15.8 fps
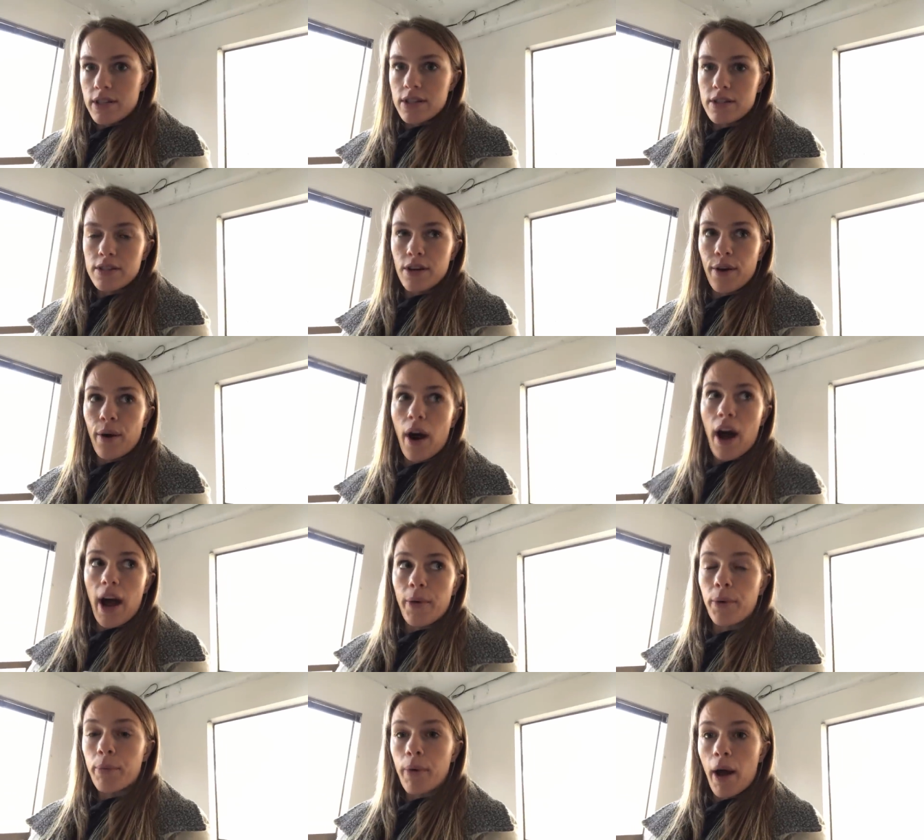And so
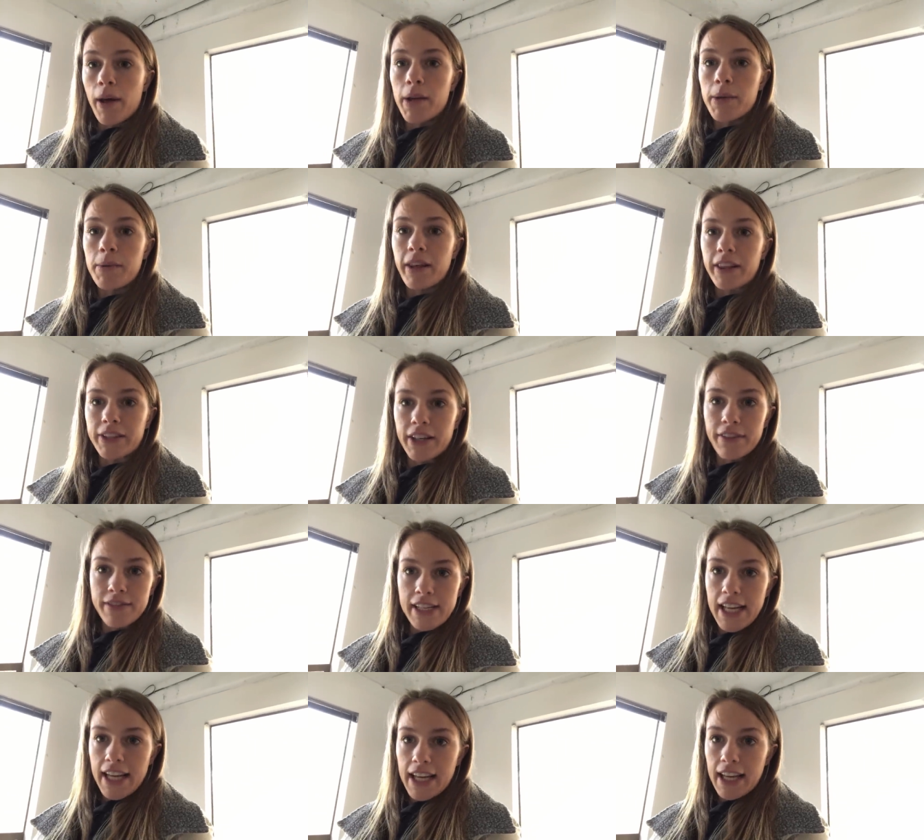I will probably be
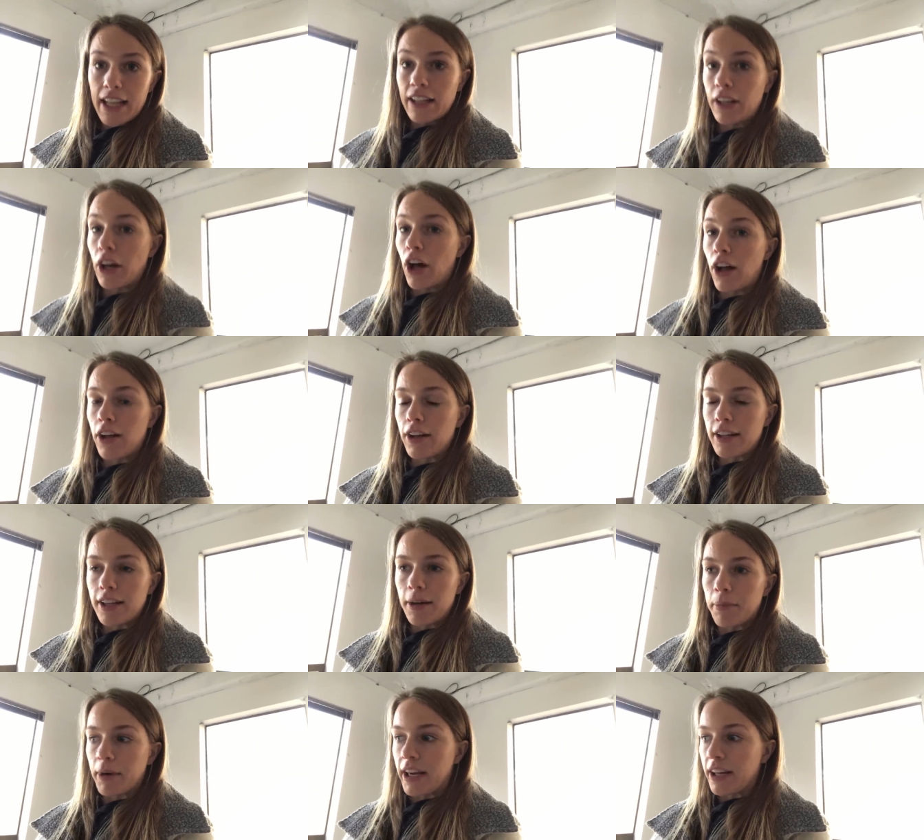thrifting and y'all,
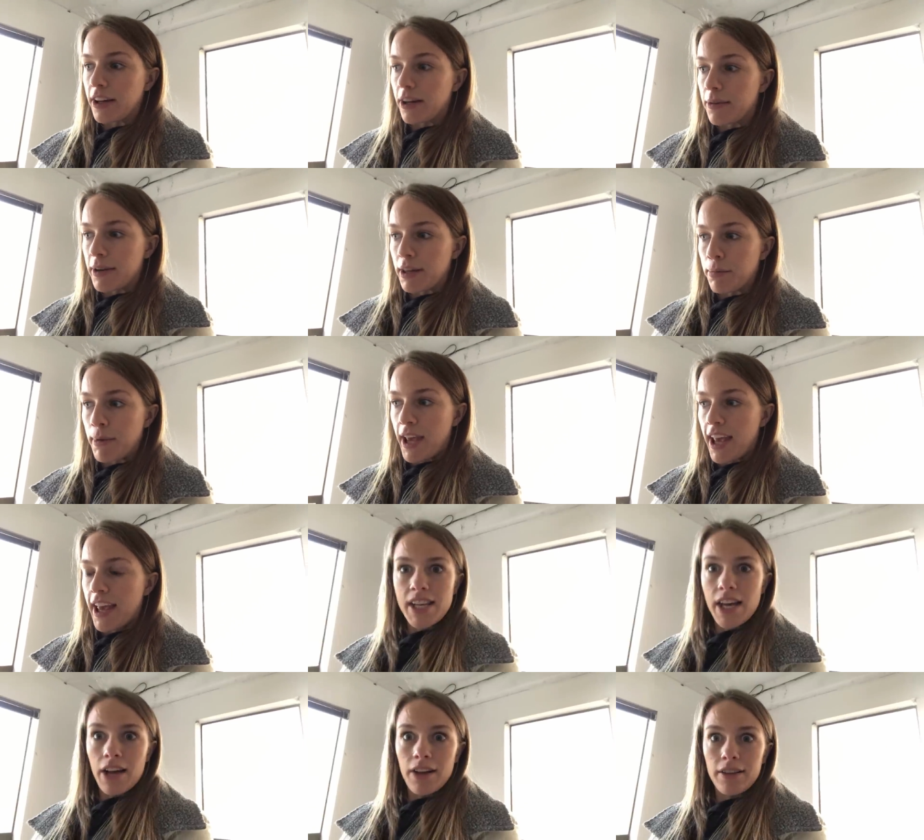I'll bring y'all with me
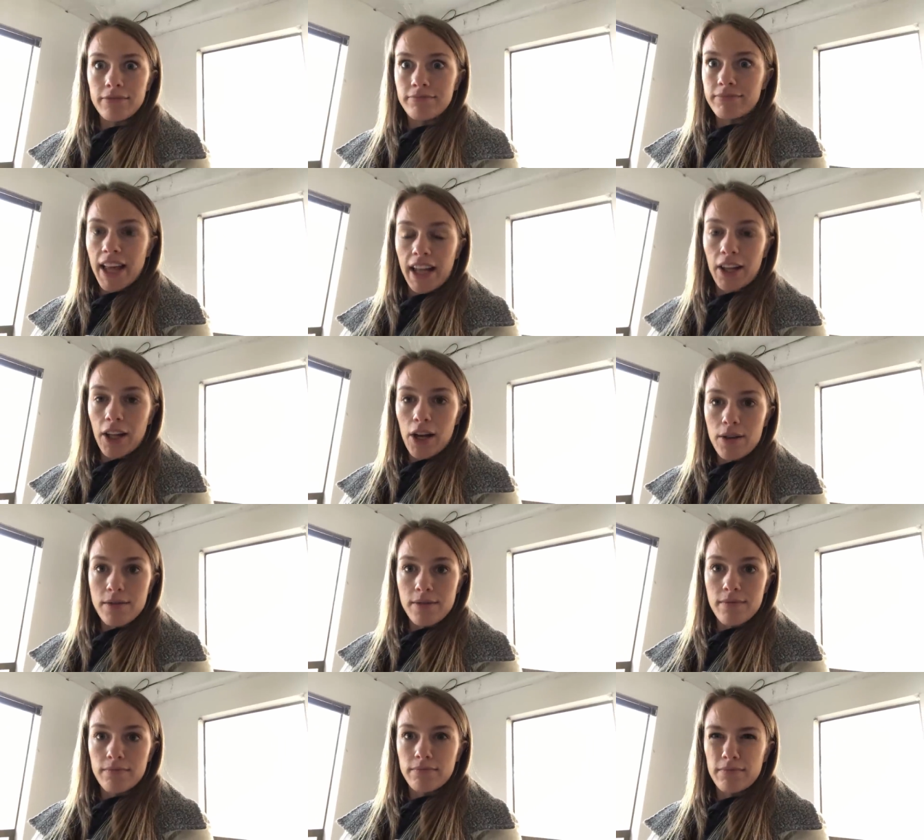till they
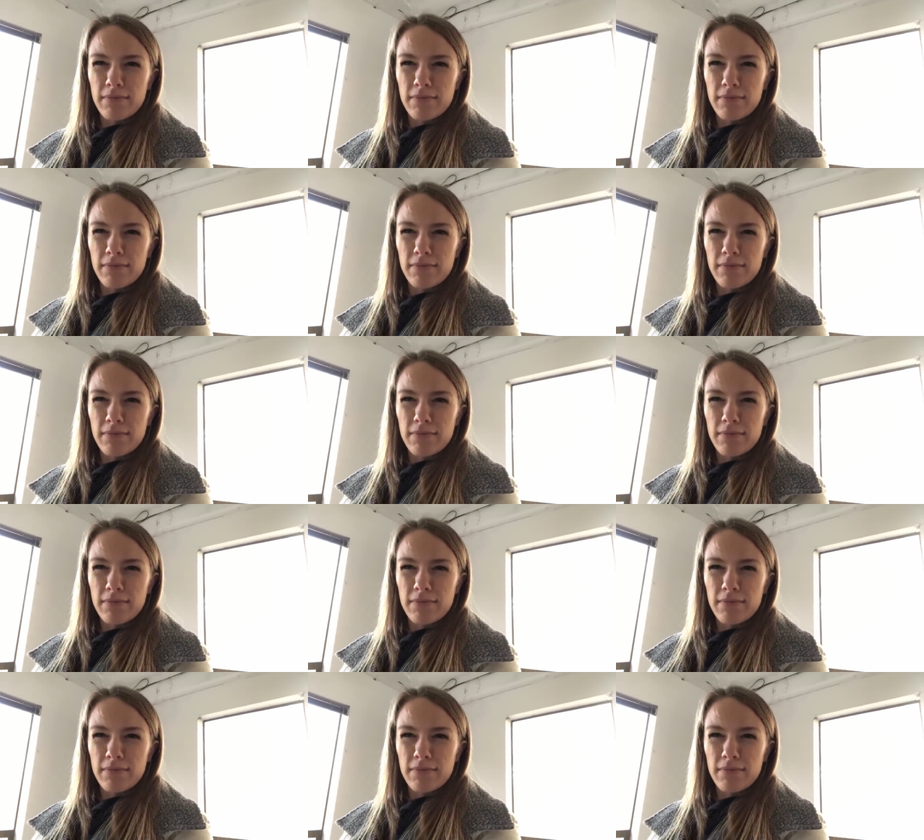close.